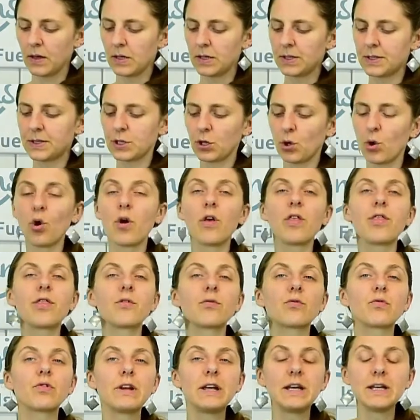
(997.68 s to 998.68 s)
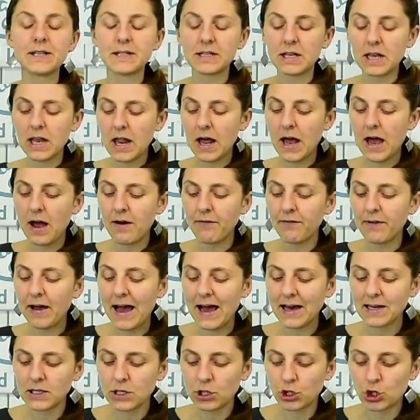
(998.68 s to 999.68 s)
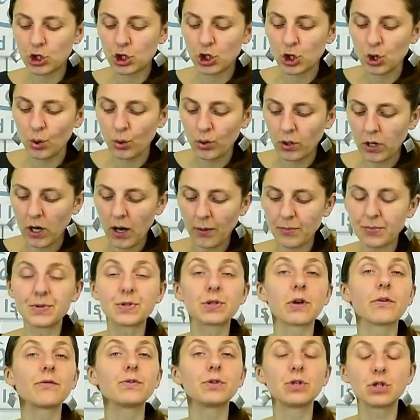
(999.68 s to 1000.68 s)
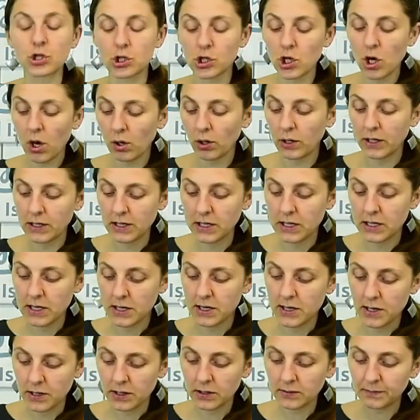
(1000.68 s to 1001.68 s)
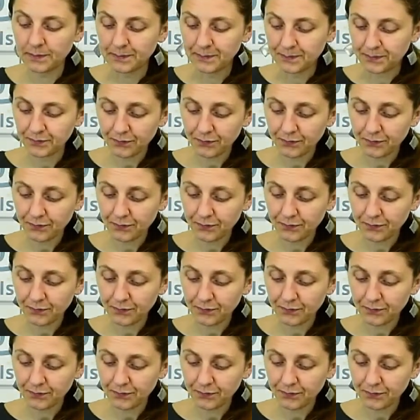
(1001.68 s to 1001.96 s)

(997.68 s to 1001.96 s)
So the reason I've added 2 cups of stock in here,